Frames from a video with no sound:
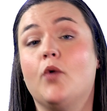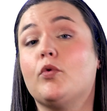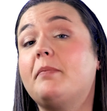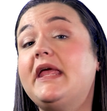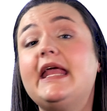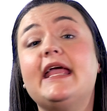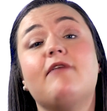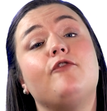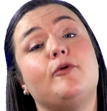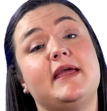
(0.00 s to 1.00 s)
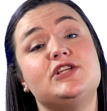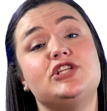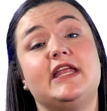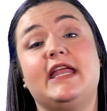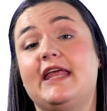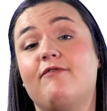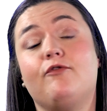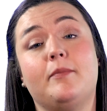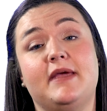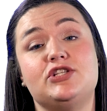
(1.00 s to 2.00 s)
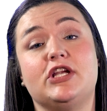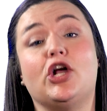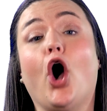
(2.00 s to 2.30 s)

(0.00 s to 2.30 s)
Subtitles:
Repeating information